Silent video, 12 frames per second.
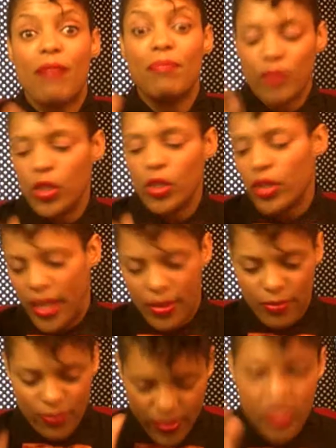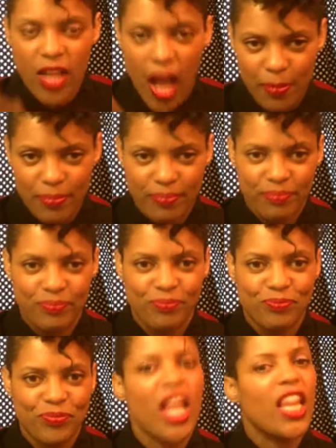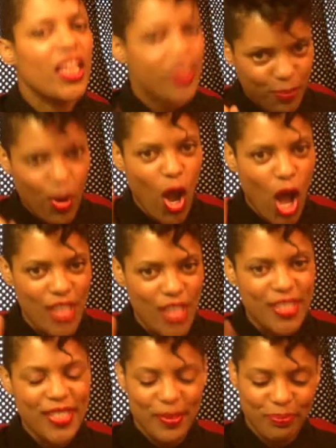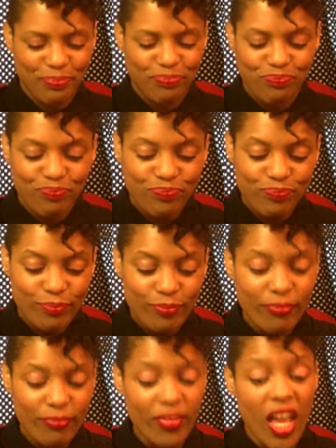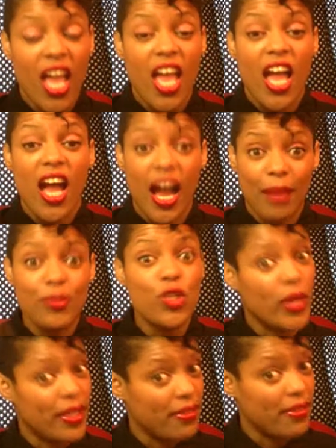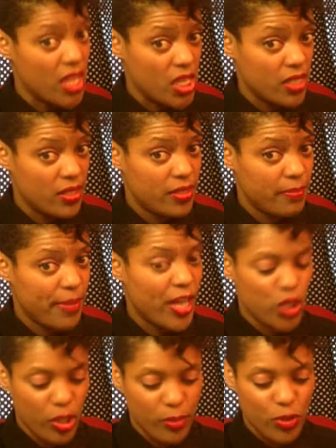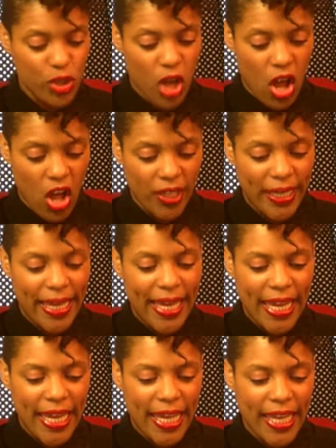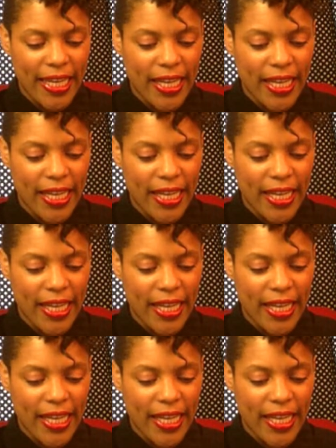okay, stop. Pause. I'm doing this pendulum shawl in